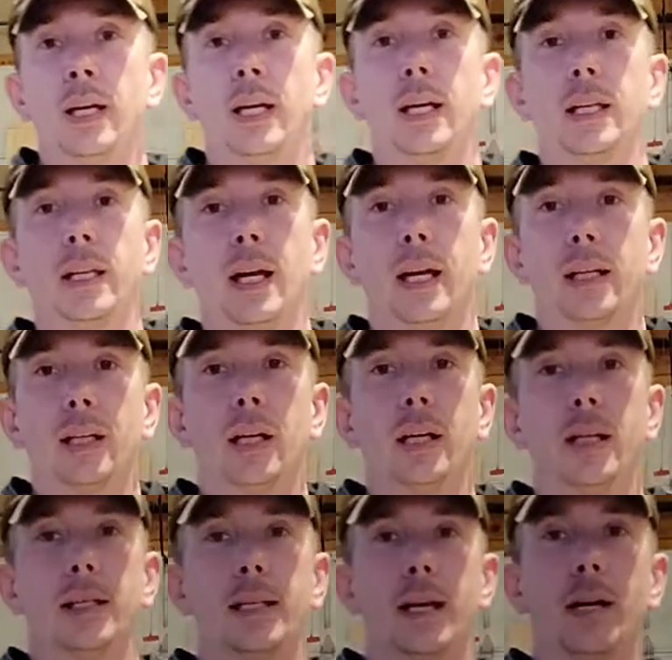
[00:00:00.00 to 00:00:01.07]
and then I cut
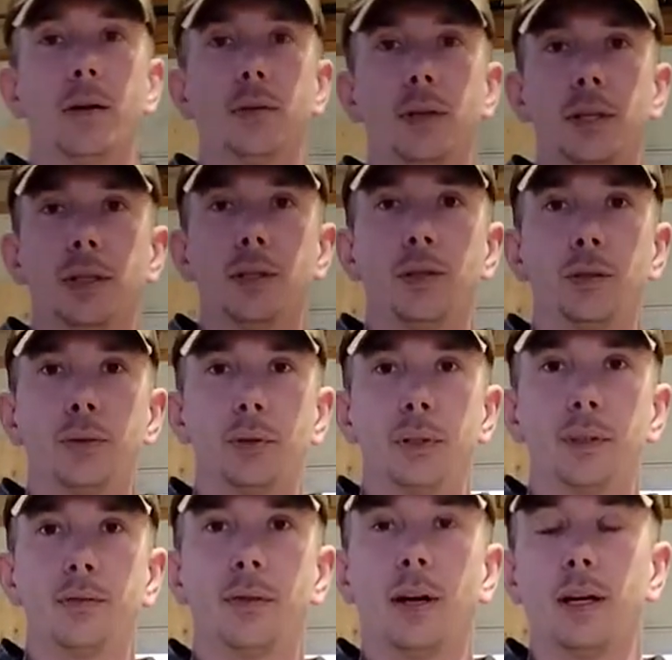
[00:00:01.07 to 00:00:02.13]
it down into
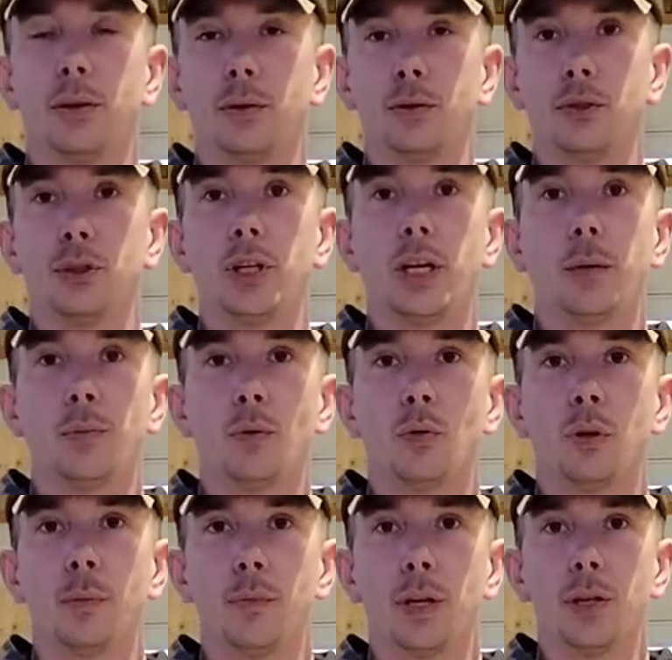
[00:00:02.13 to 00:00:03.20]
its final shape or
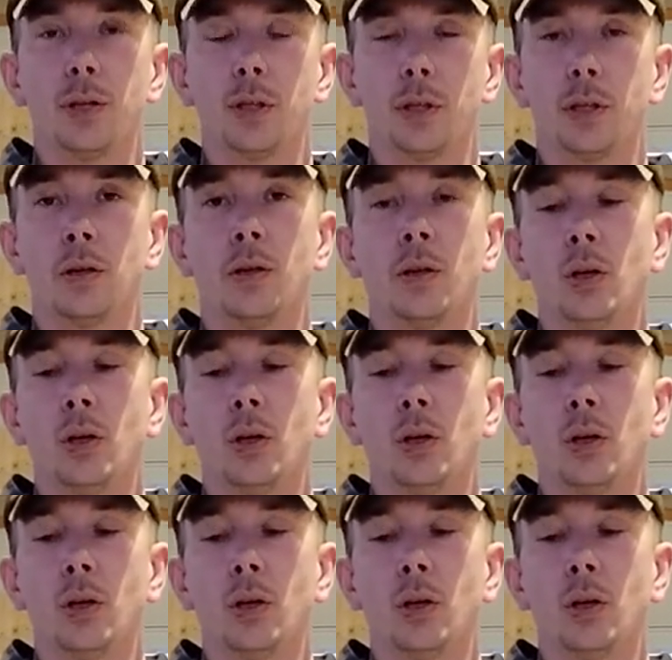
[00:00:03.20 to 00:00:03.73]
dimension,